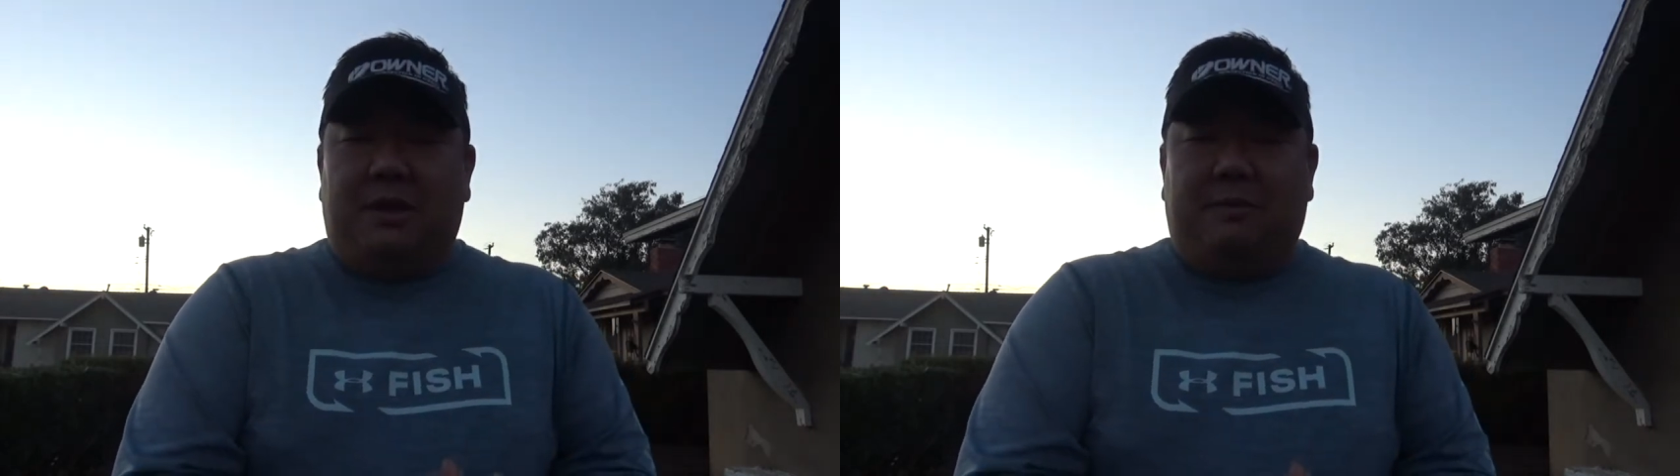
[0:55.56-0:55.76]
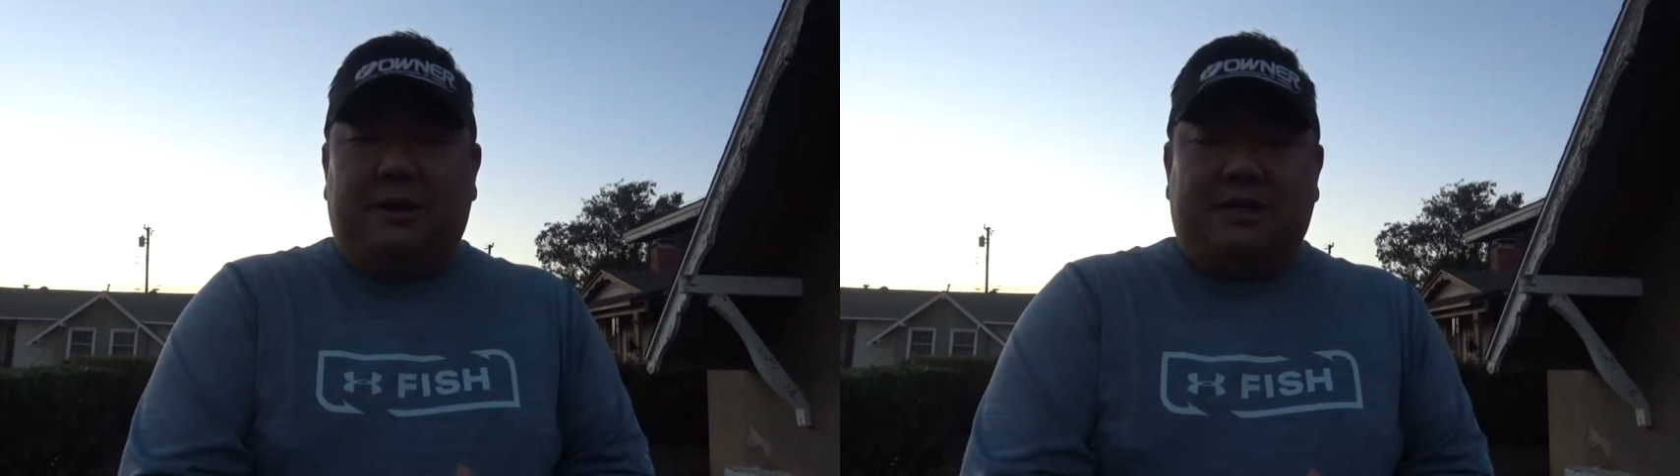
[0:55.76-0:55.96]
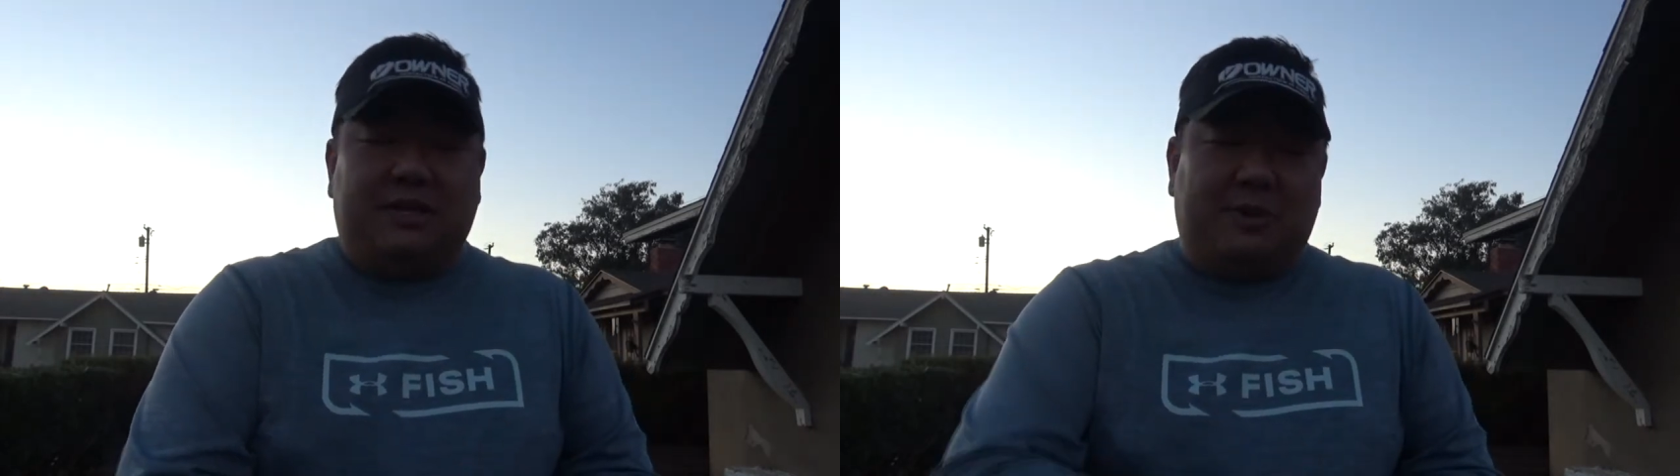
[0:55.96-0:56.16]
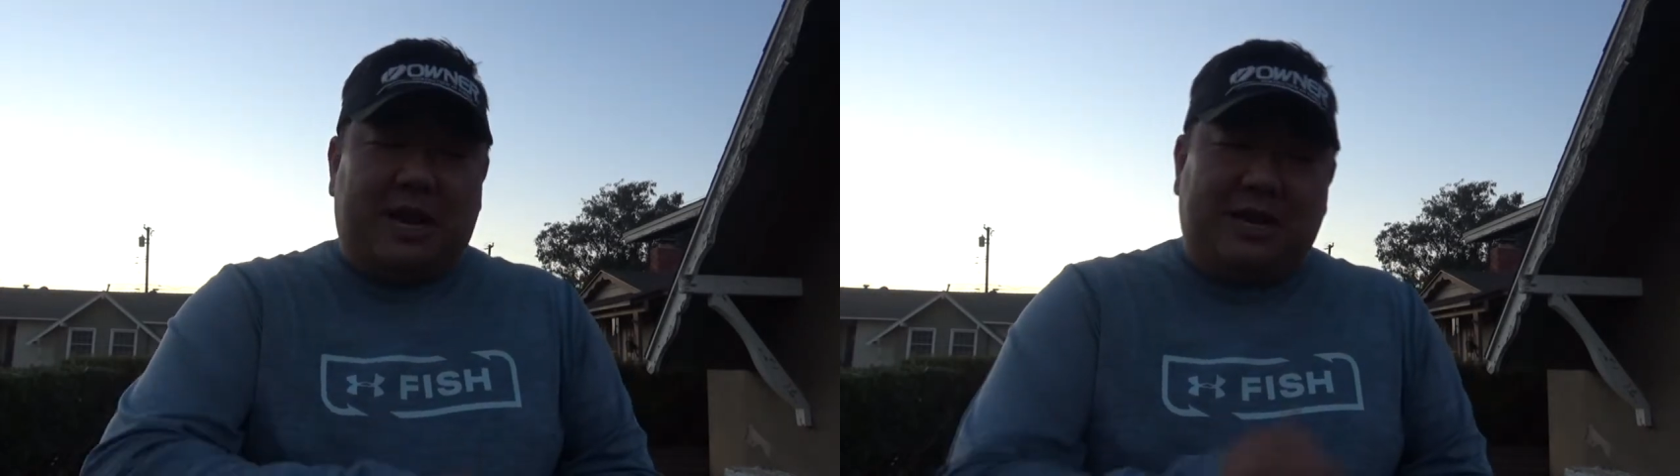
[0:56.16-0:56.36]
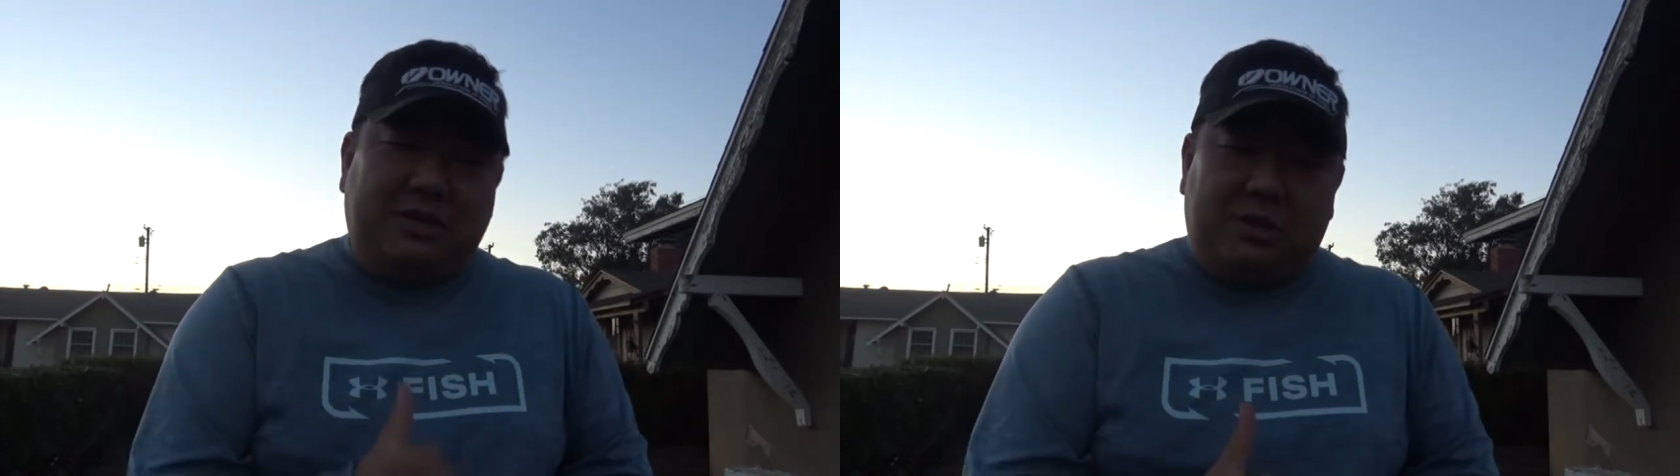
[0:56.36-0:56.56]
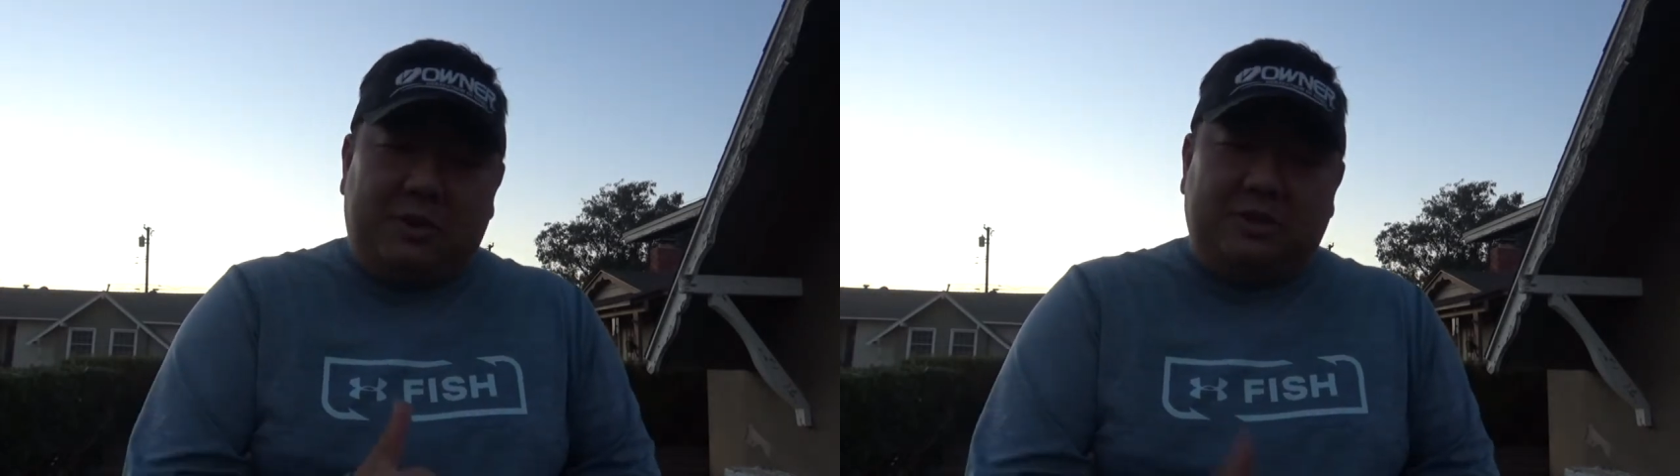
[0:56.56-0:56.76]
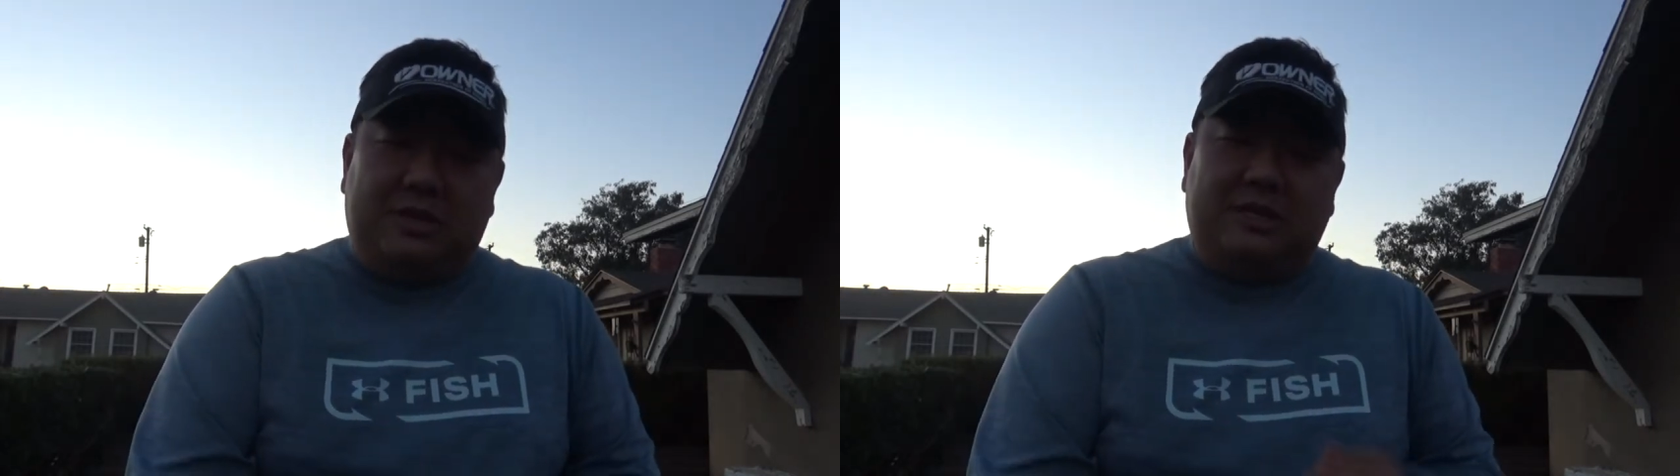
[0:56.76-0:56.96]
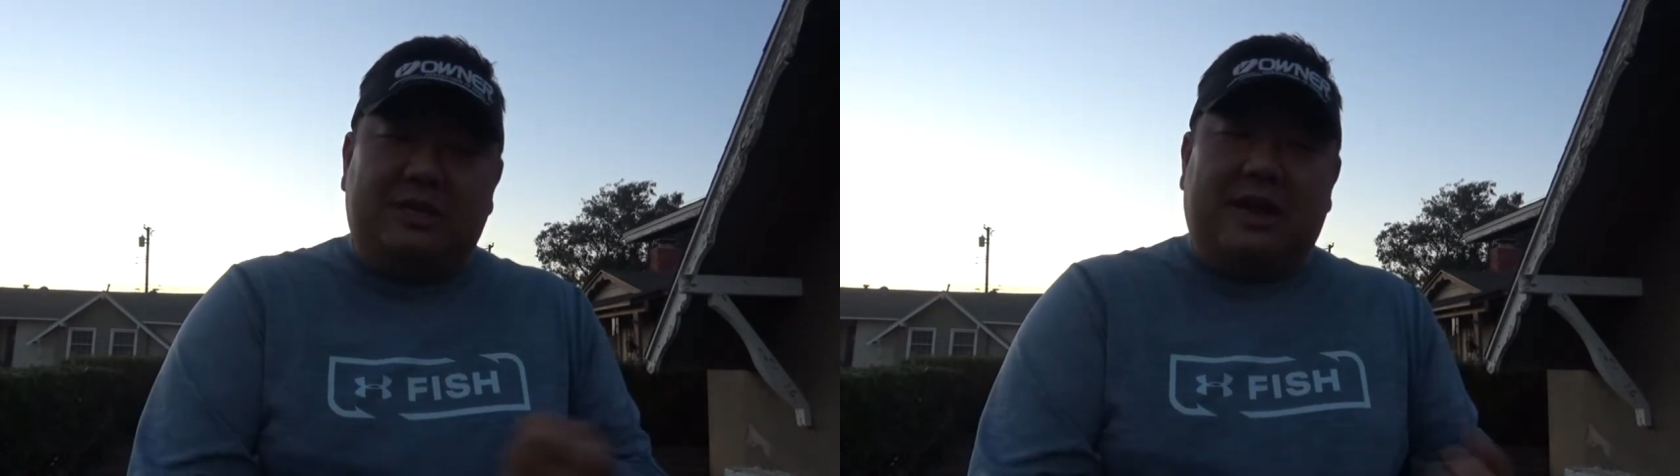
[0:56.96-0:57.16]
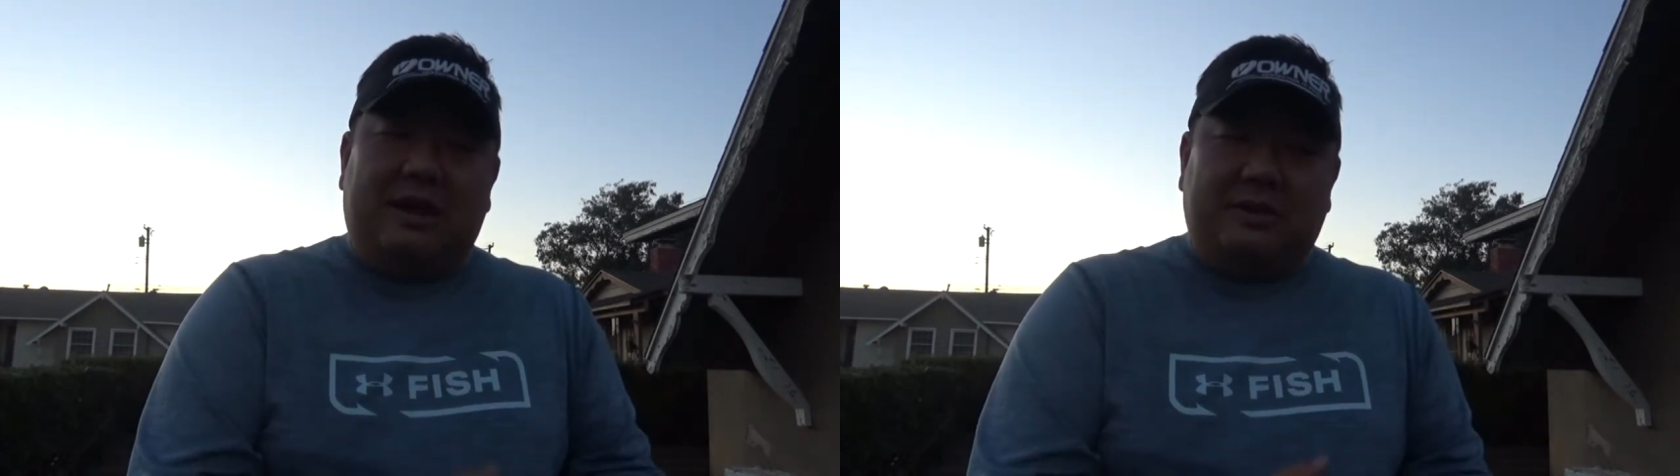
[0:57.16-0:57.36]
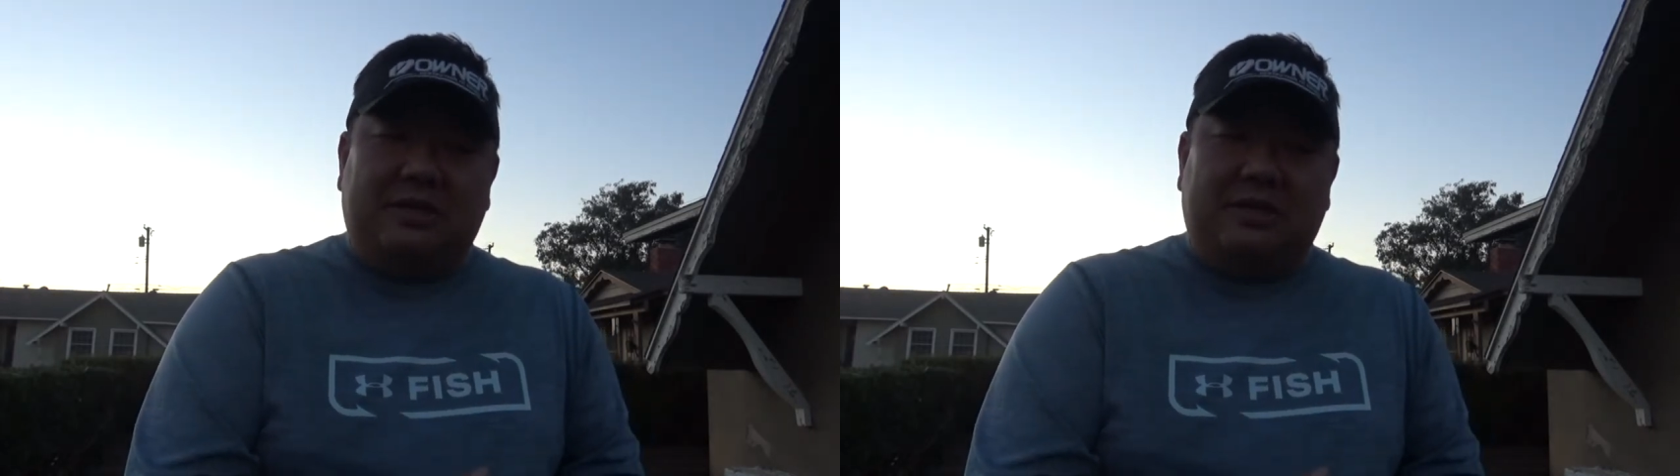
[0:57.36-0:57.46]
But as we're heading into the winter season now,